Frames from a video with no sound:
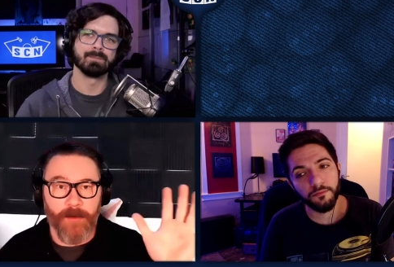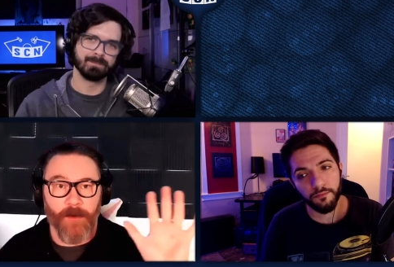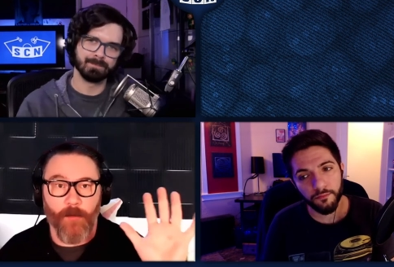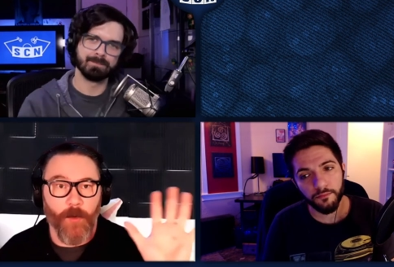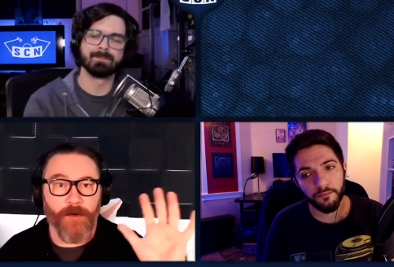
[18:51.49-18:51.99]
Speaker 1: you
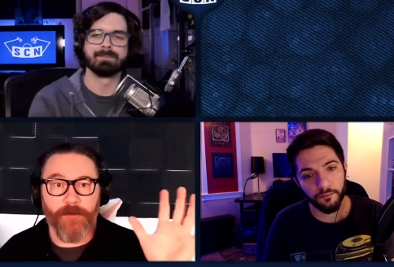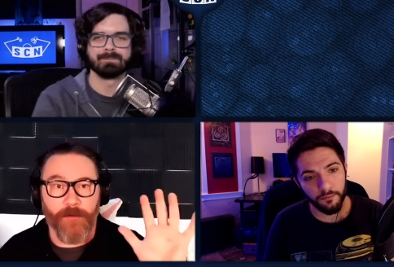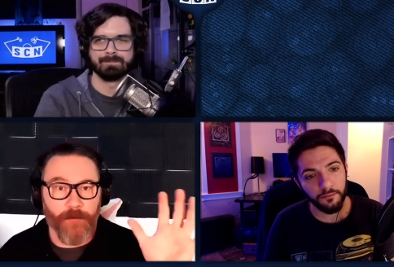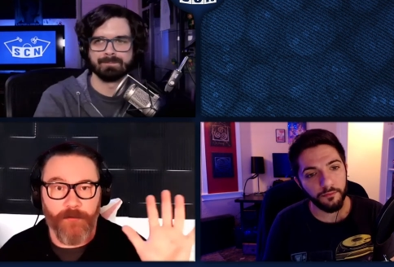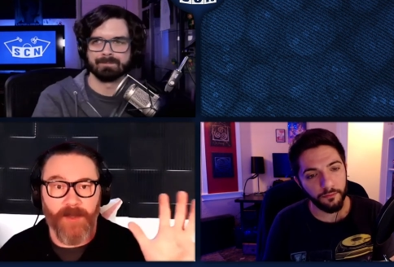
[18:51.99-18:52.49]
know one or
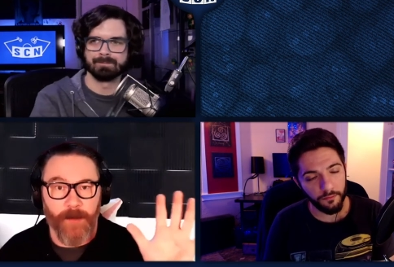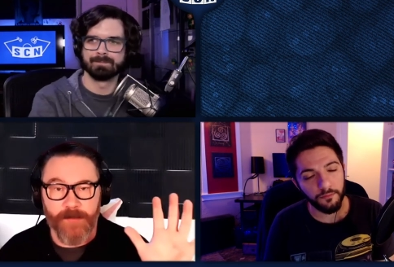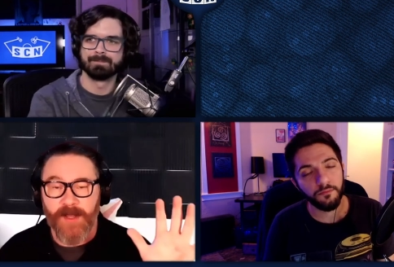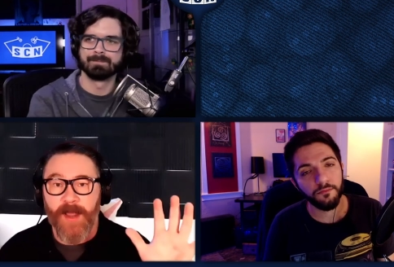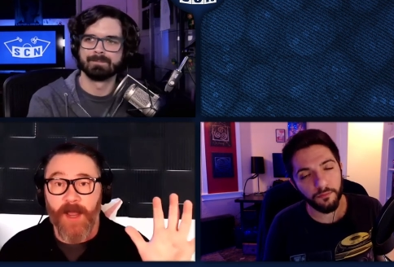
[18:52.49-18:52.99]
two
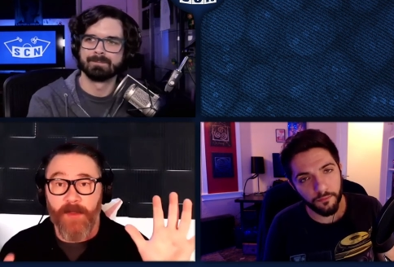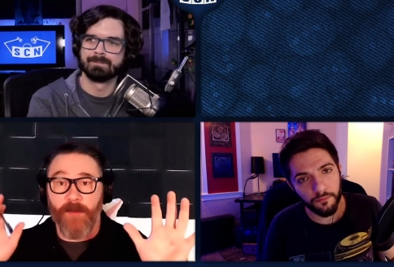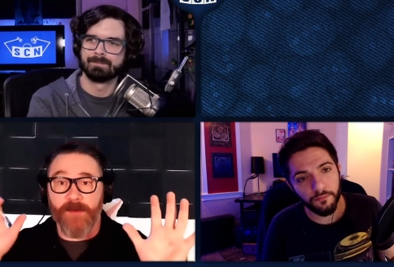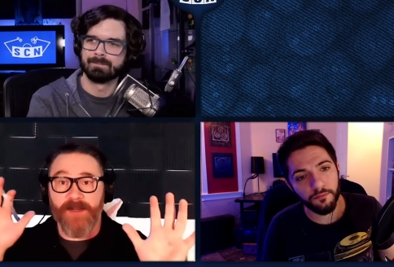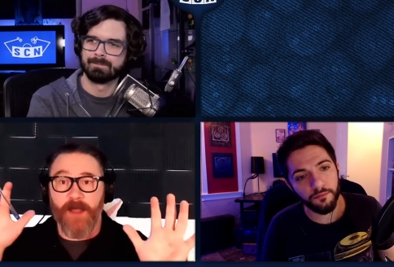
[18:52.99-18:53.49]
times and then
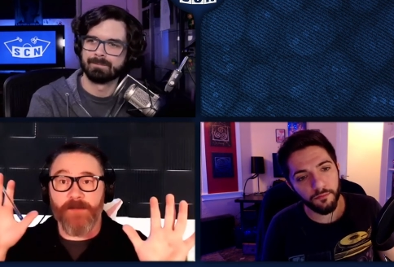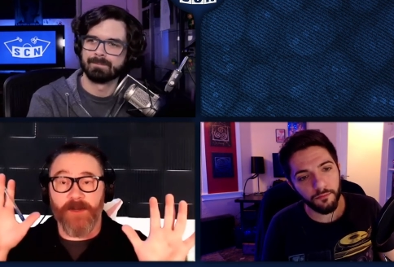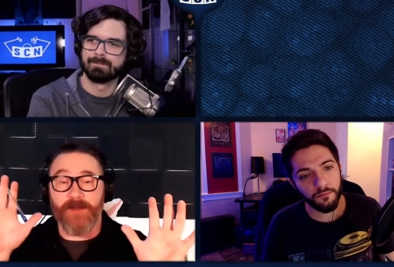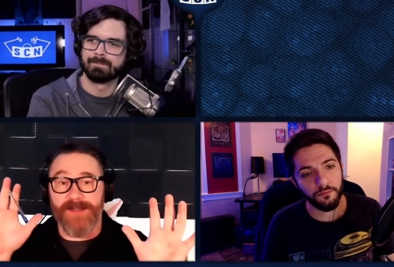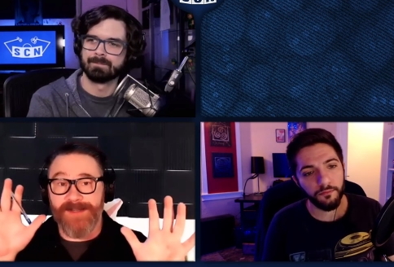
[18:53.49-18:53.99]
there's games that
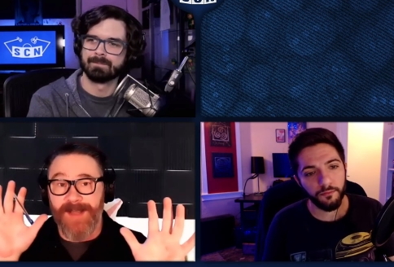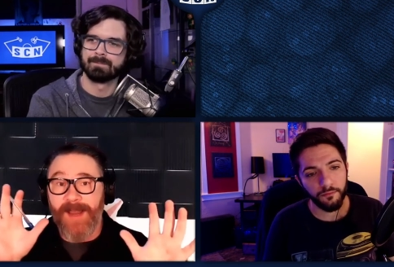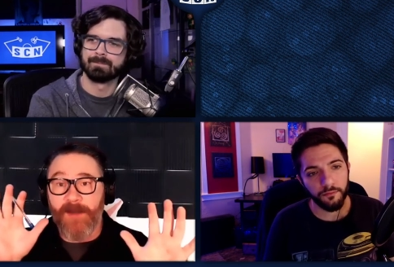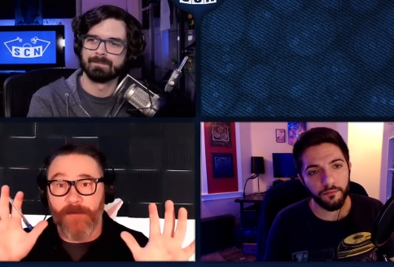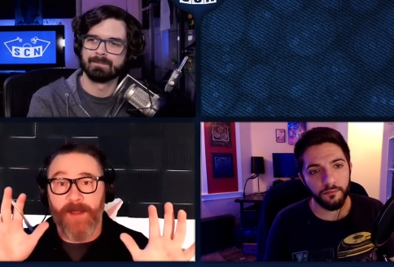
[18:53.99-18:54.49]
are
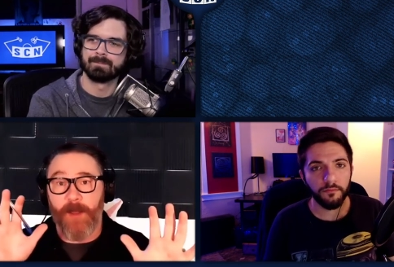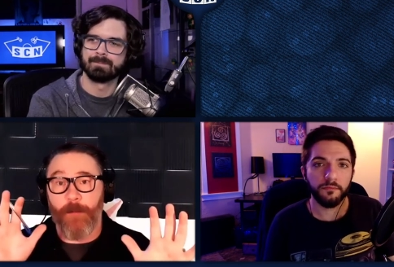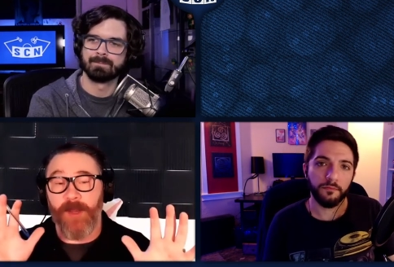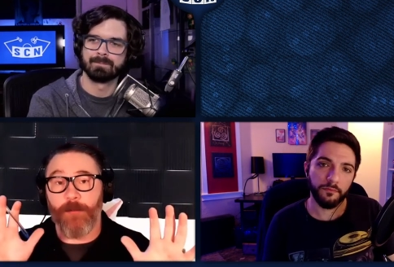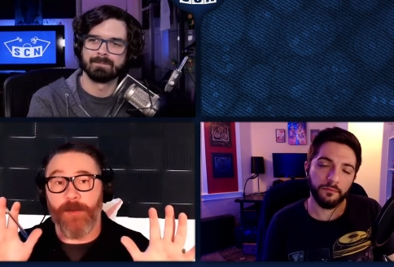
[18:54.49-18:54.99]
designed for
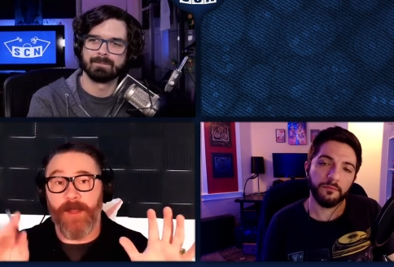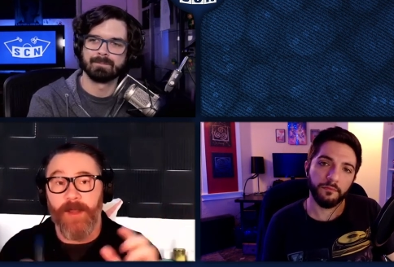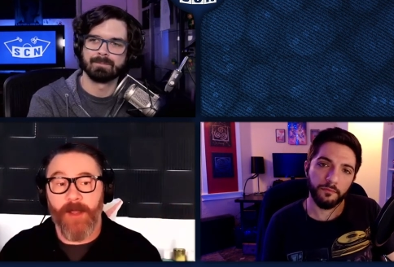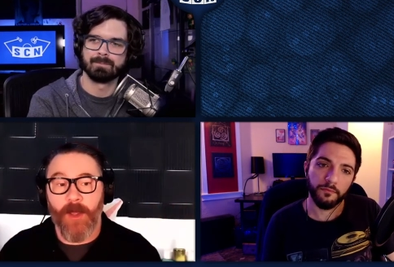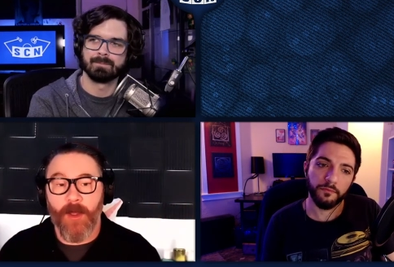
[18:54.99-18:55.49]
campaign play